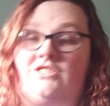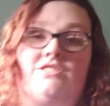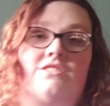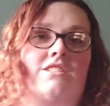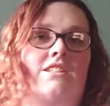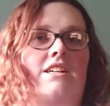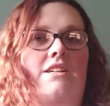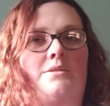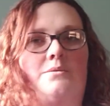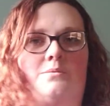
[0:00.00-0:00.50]

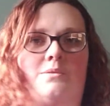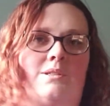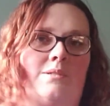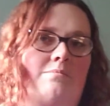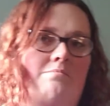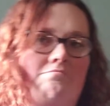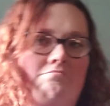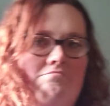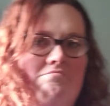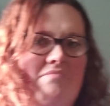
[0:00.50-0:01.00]
There
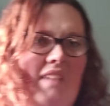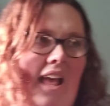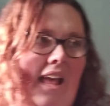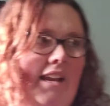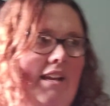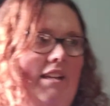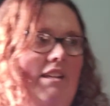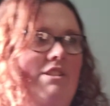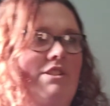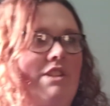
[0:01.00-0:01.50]
weren't
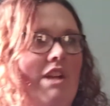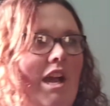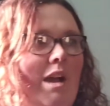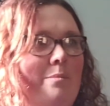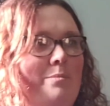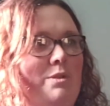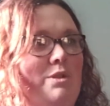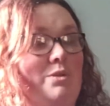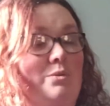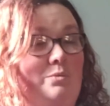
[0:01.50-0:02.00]
many
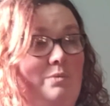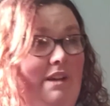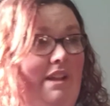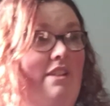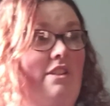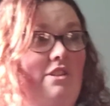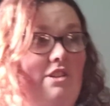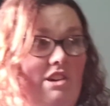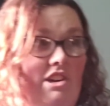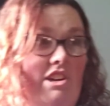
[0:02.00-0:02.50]
chapters
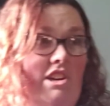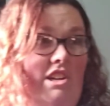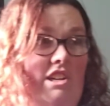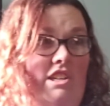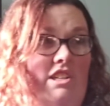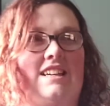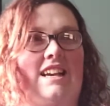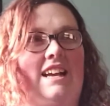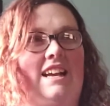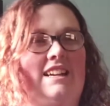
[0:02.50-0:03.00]
with her.
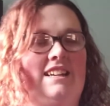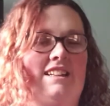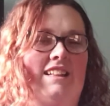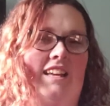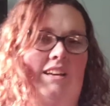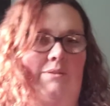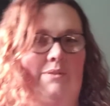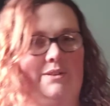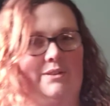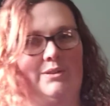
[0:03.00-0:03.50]
Kind of
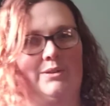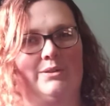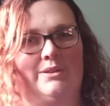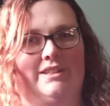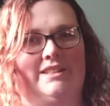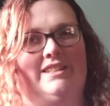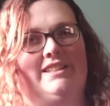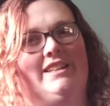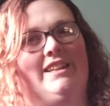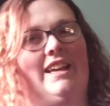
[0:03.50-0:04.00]
like with
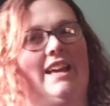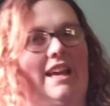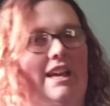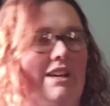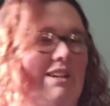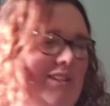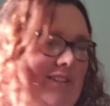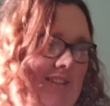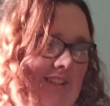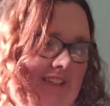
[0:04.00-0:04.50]
Dorian and
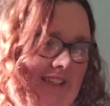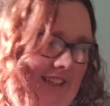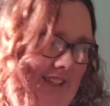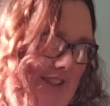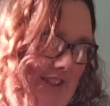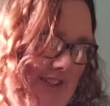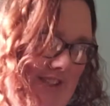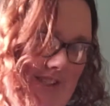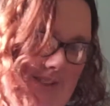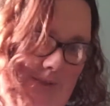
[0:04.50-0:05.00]
Kale,
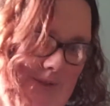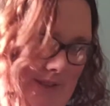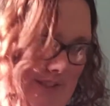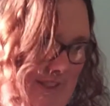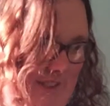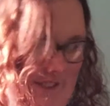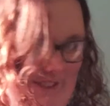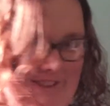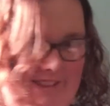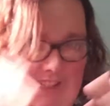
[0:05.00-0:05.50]
there's were
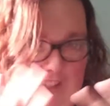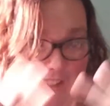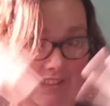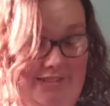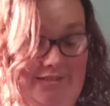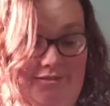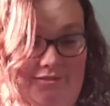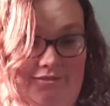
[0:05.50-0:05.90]
just like